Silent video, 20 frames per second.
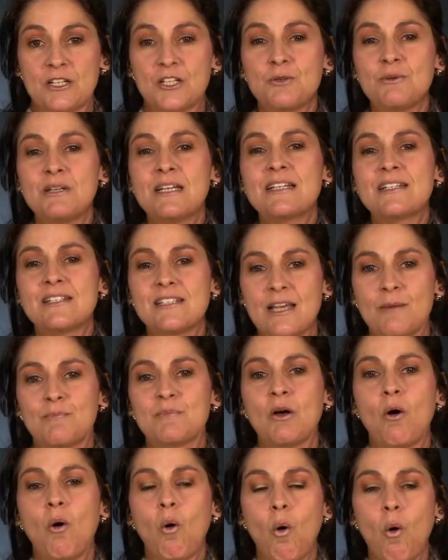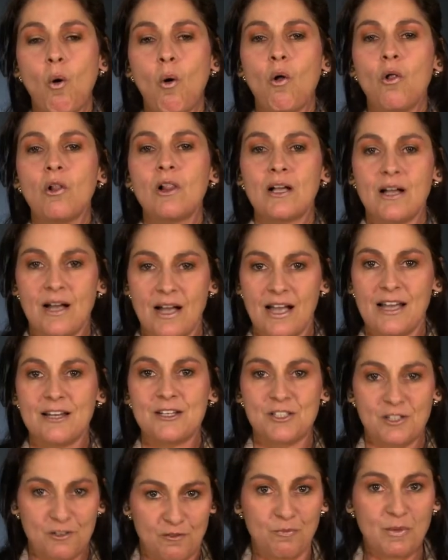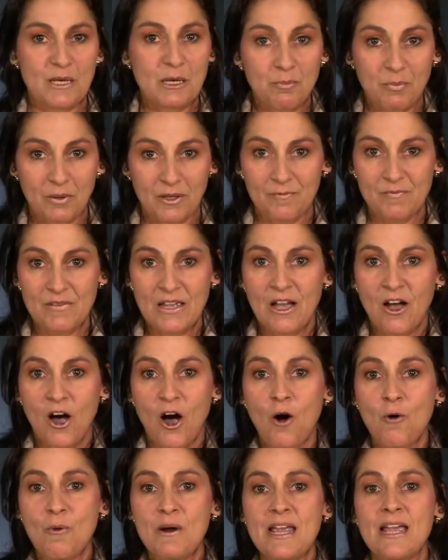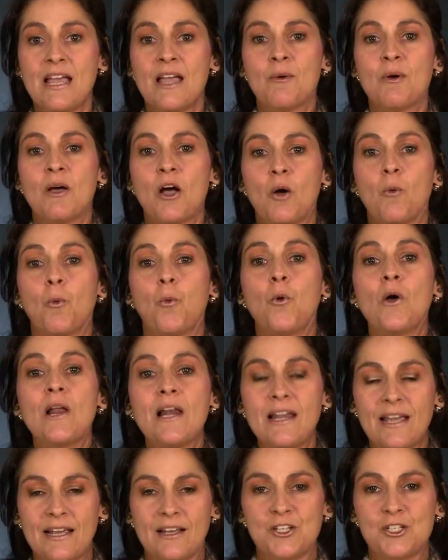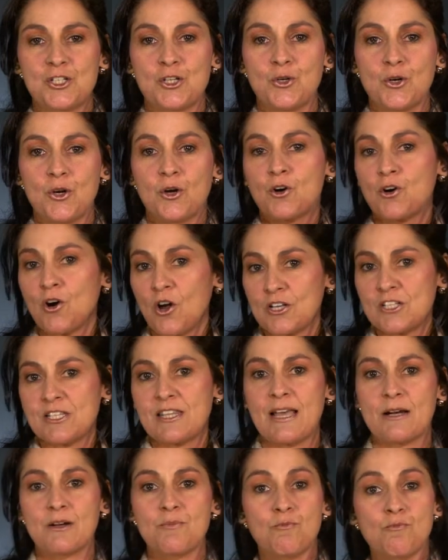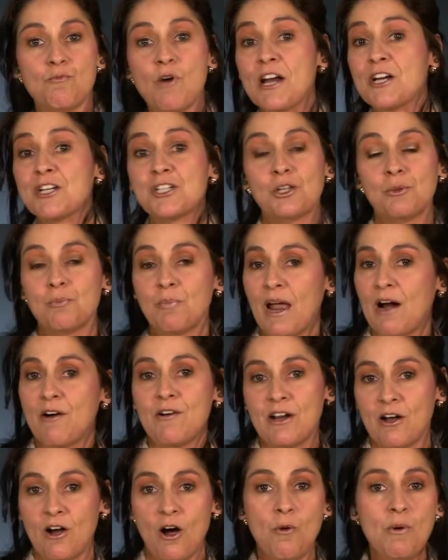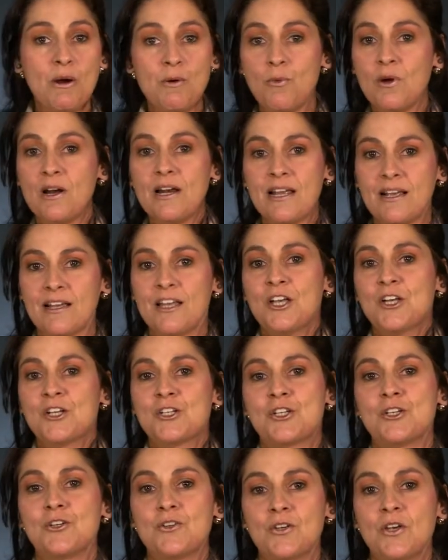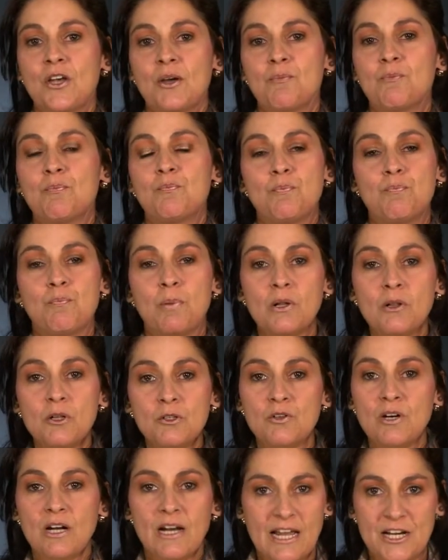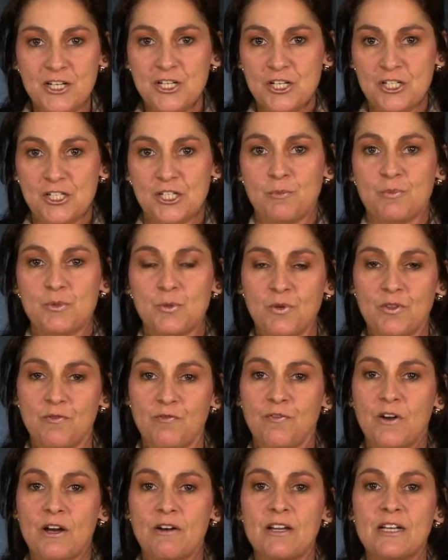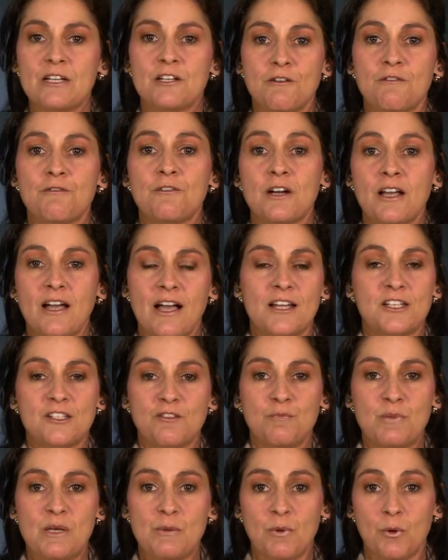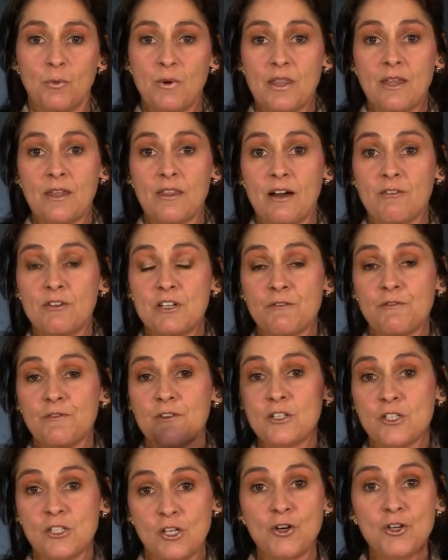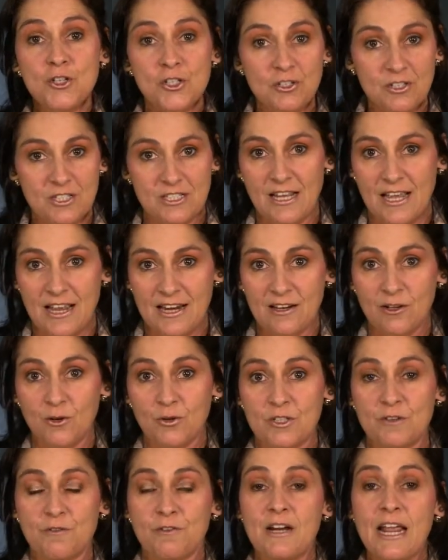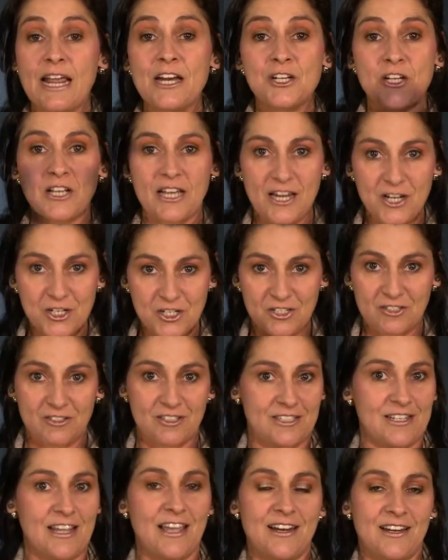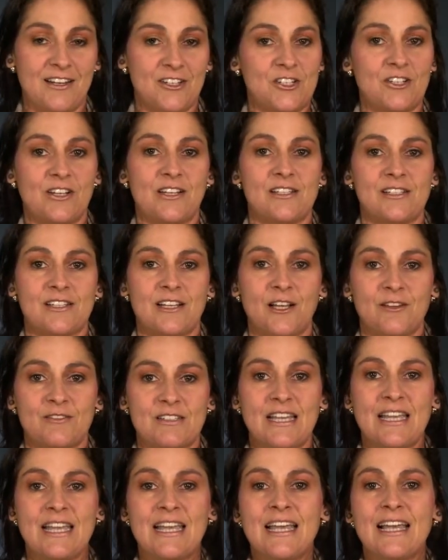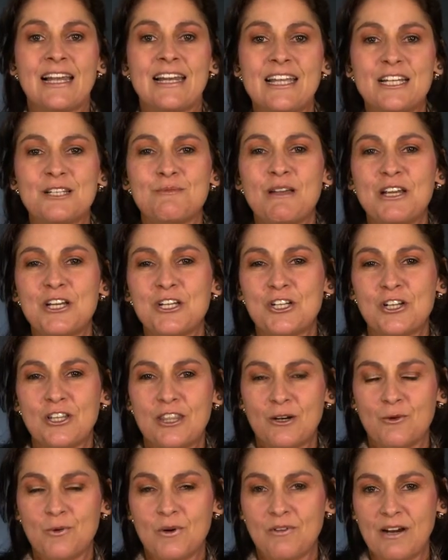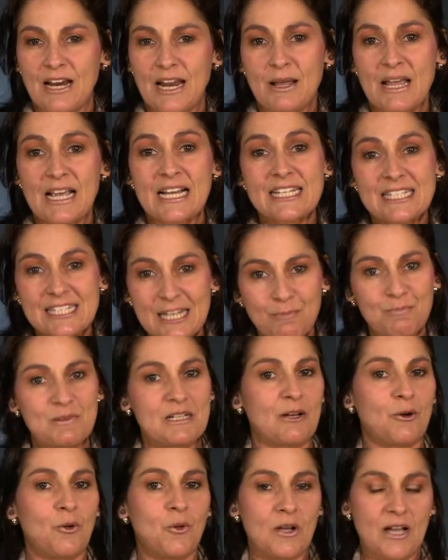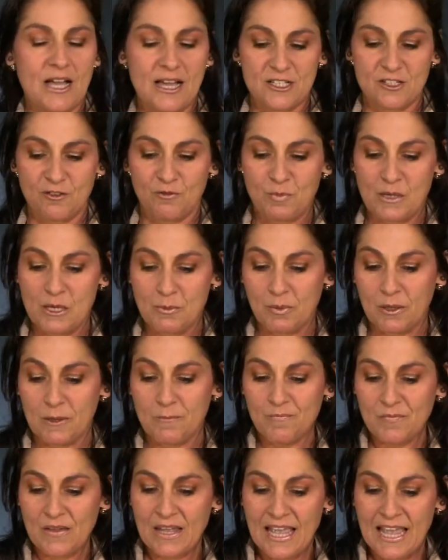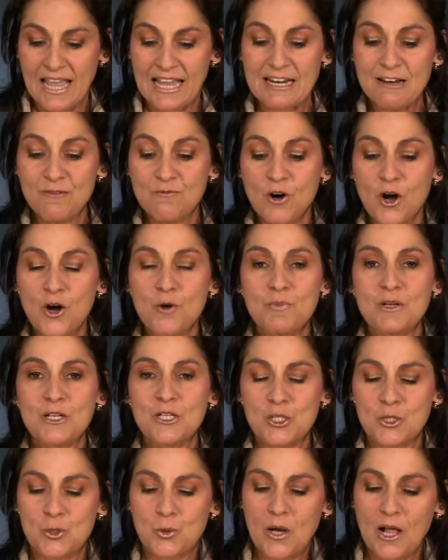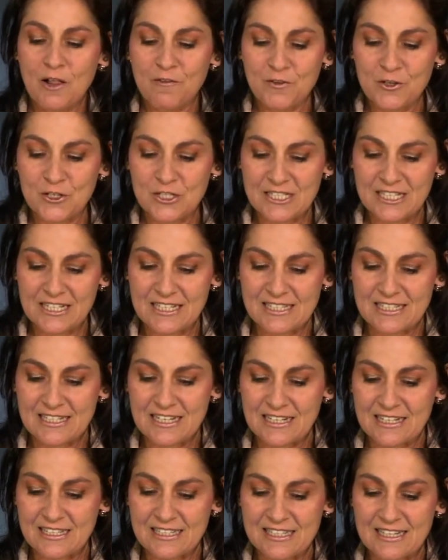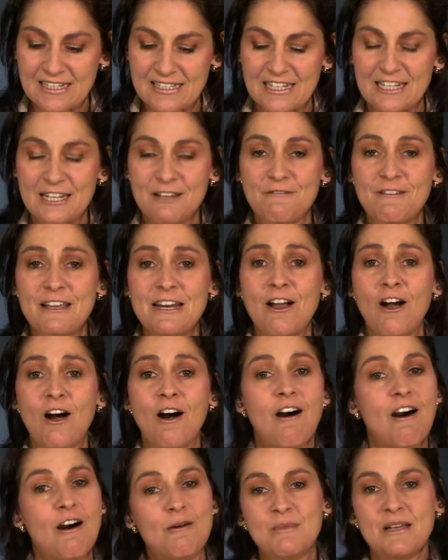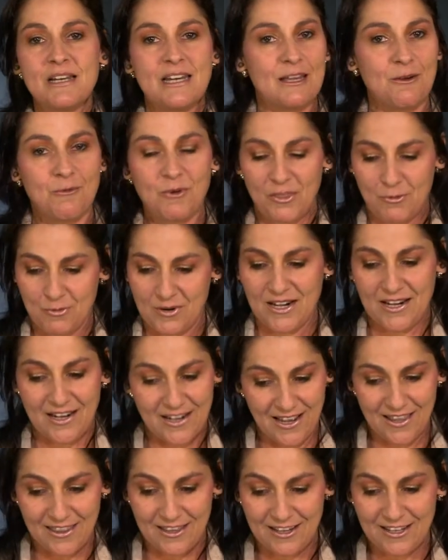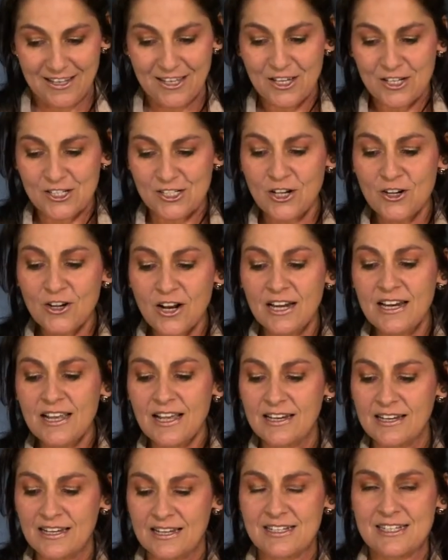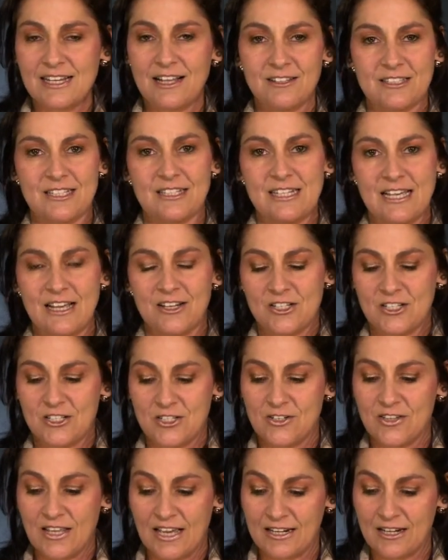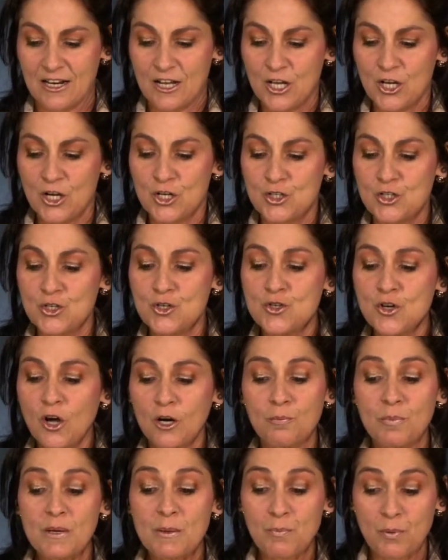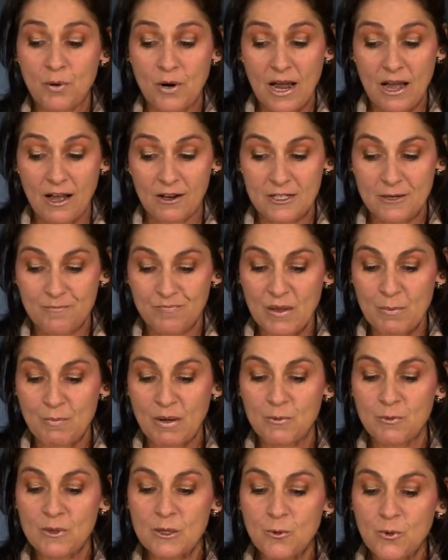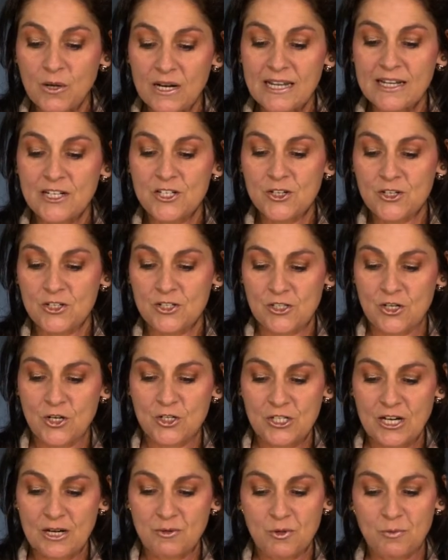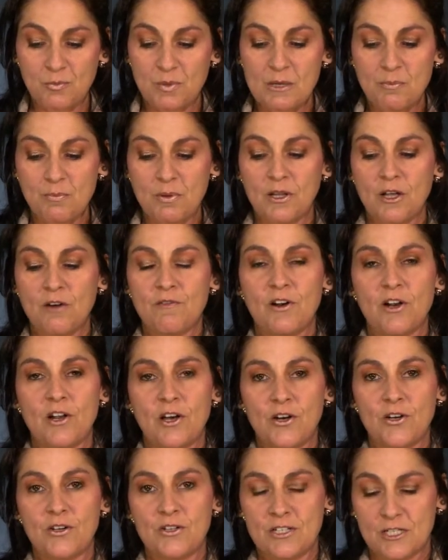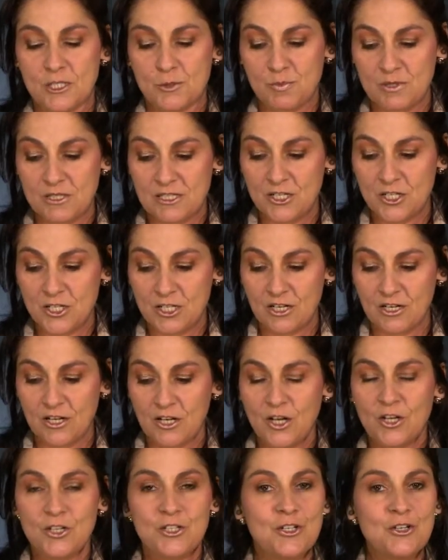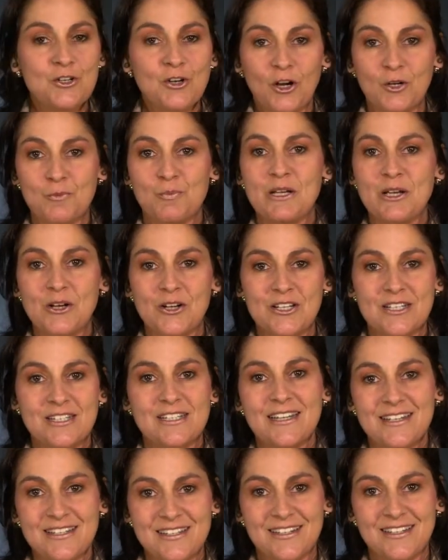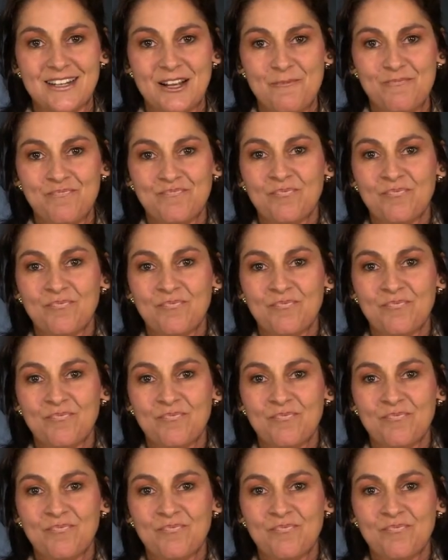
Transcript: And do we accept all kinds of people? Are we willing to cross that racial barrier? Are we willing to build relationships with very different kinds of people, whether they're different social standing or different educational standing to ourselves. Let's make sure that we're accepting all kinds of people. And in Romans 12, verse 16, it says, Live in harmony with one another. So clearly, it tells us how to do that. Do not be proud, but be willing to associate with people of low disposition. Do not be conceited.